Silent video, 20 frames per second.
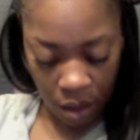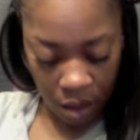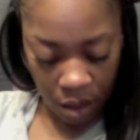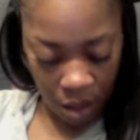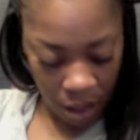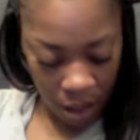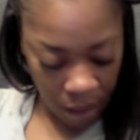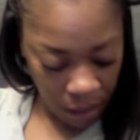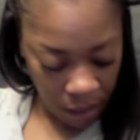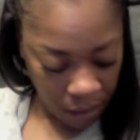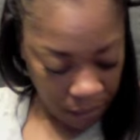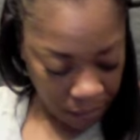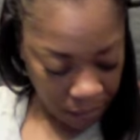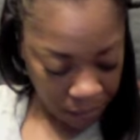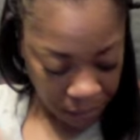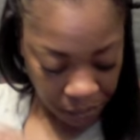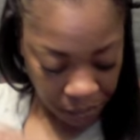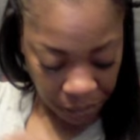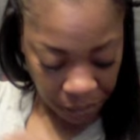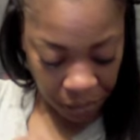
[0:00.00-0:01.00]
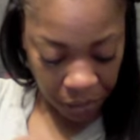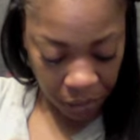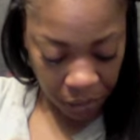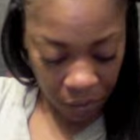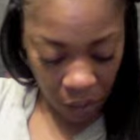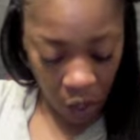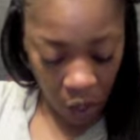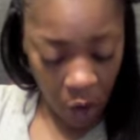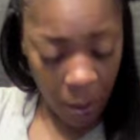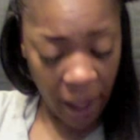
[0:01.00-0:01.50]
Honey,
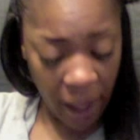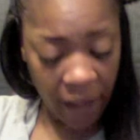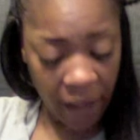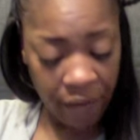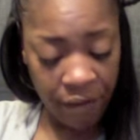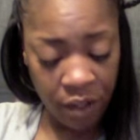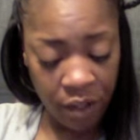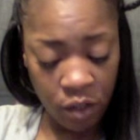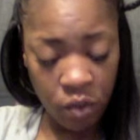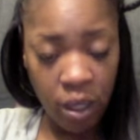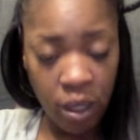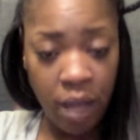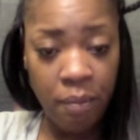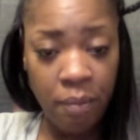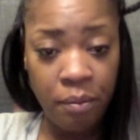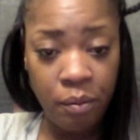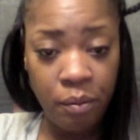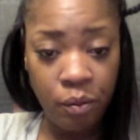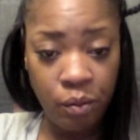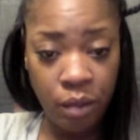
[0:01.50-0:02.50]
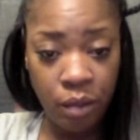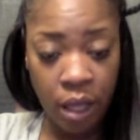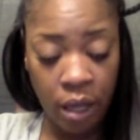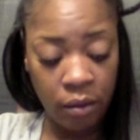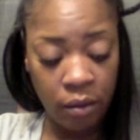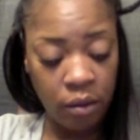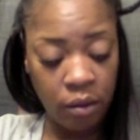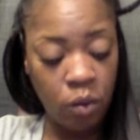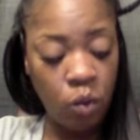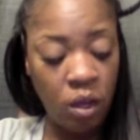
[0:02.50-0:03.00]
I hope I can finish without,
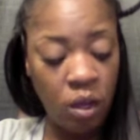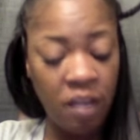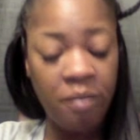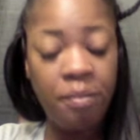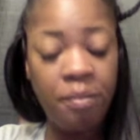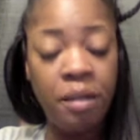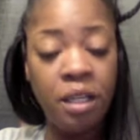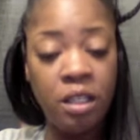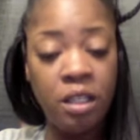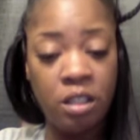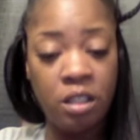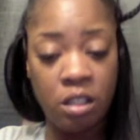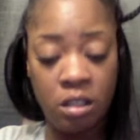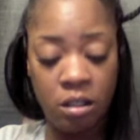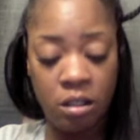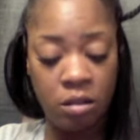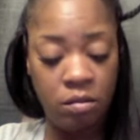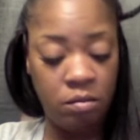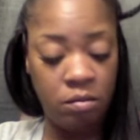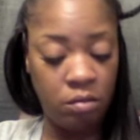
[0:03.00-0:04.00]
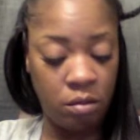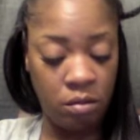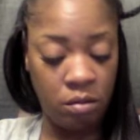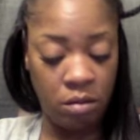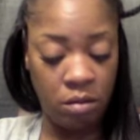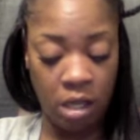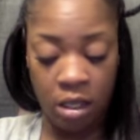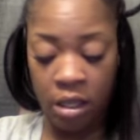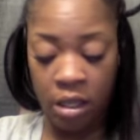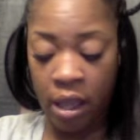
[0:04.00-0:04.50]
without the weft being just
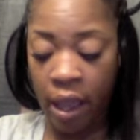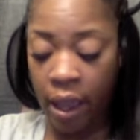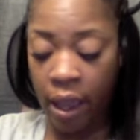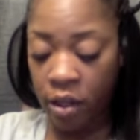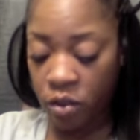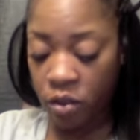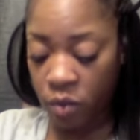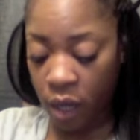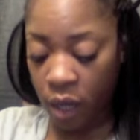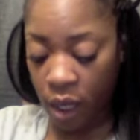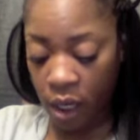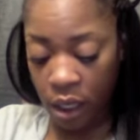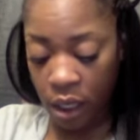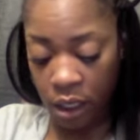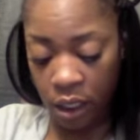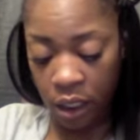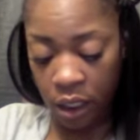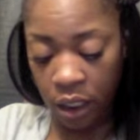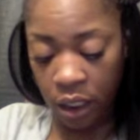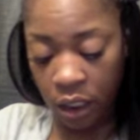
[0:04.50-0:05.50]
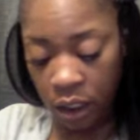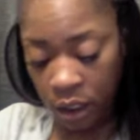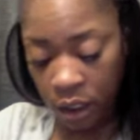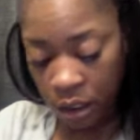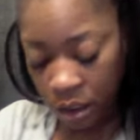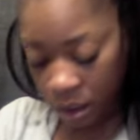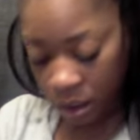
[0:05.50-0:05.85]
attached when I get done.